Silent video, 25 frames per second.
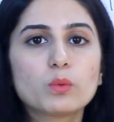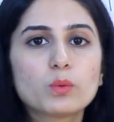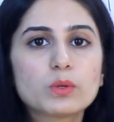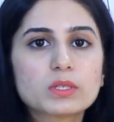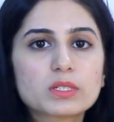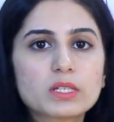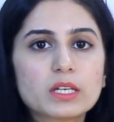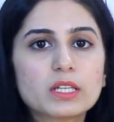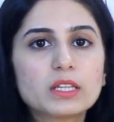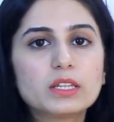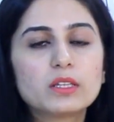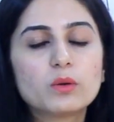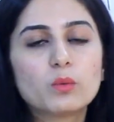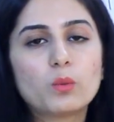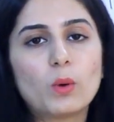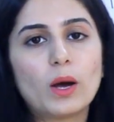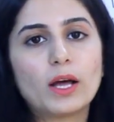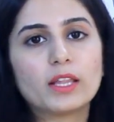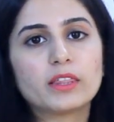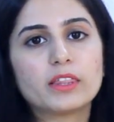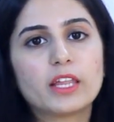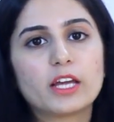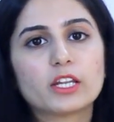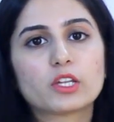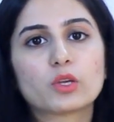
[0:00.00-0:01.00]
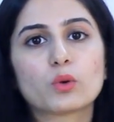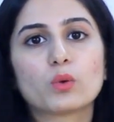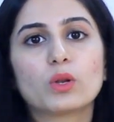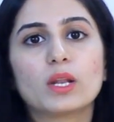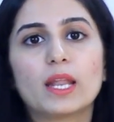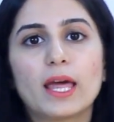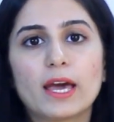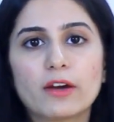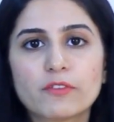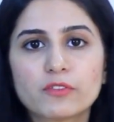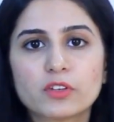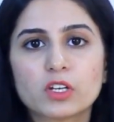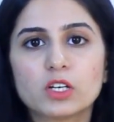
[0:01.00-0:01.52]
visit the one that you
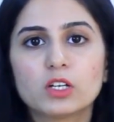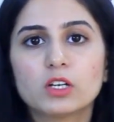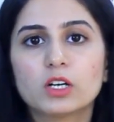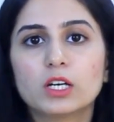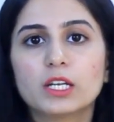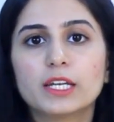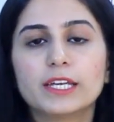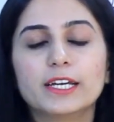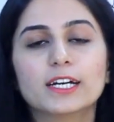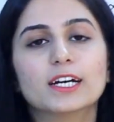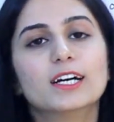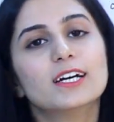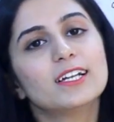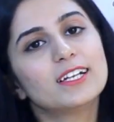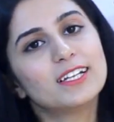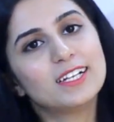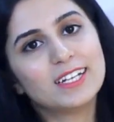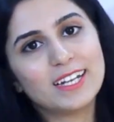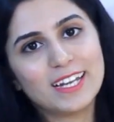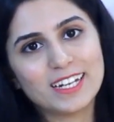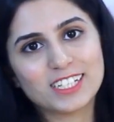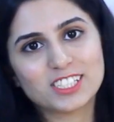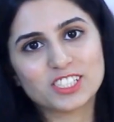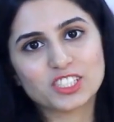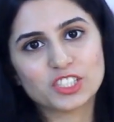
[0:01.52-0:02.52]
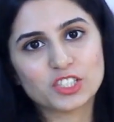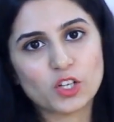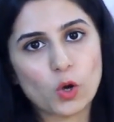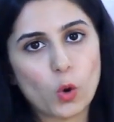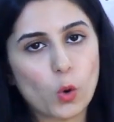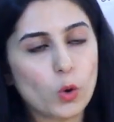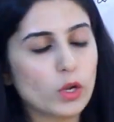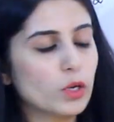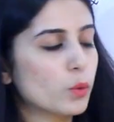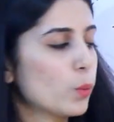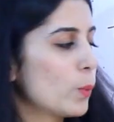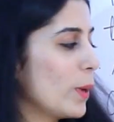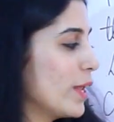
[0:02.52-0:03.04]
left earlier later
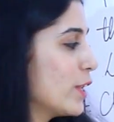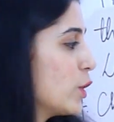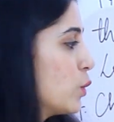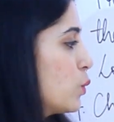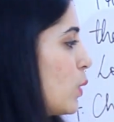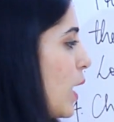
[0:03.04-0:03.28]
on when you